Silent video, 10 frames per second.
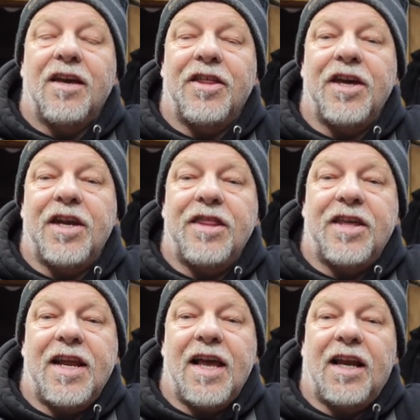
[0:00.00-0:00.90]
they
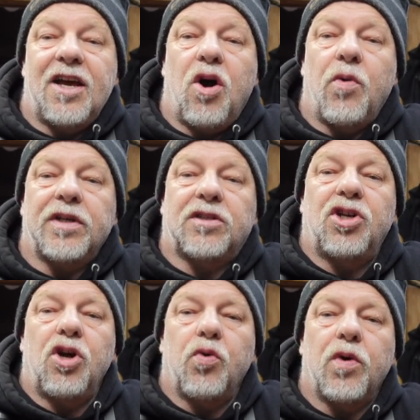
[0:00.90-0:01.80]
nearly always
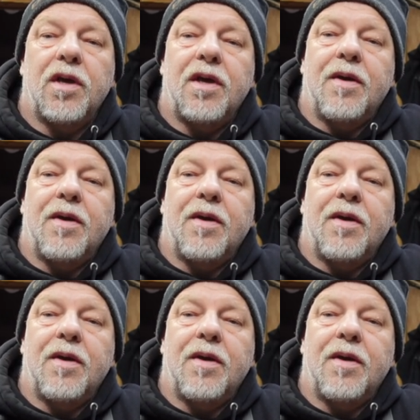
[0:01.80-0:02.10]
do.